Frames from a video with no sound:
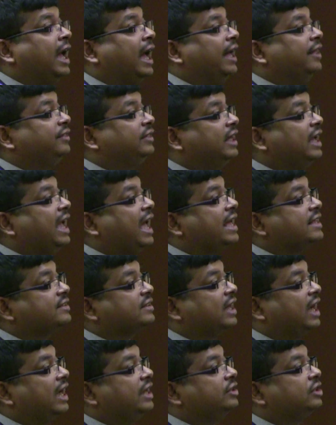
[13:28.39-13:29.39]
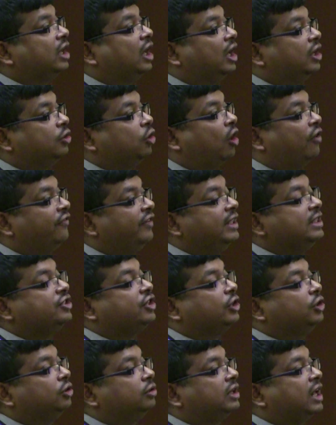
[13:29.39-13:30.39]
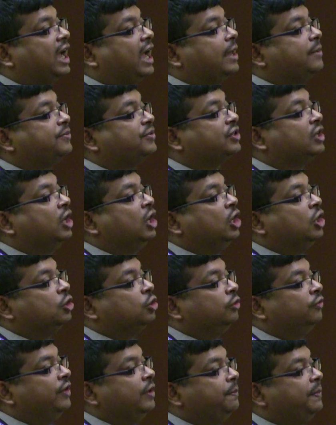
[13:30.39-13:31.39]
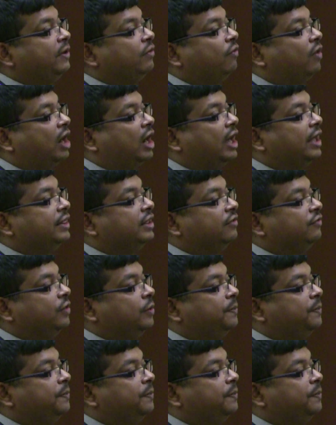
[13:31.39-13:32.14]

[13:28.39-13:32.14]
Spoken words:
and they assigned novel genotypes to VP1,